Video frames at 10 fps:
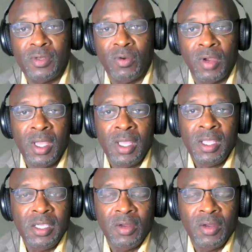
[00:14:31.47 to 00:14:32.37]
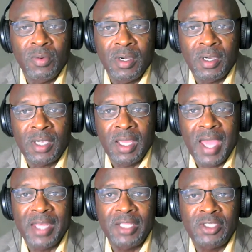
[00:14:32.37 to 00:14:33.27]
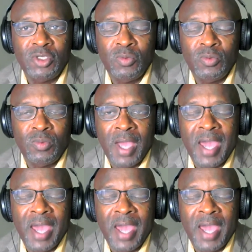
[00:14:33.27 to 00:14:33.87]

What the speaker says: Or, again, how did you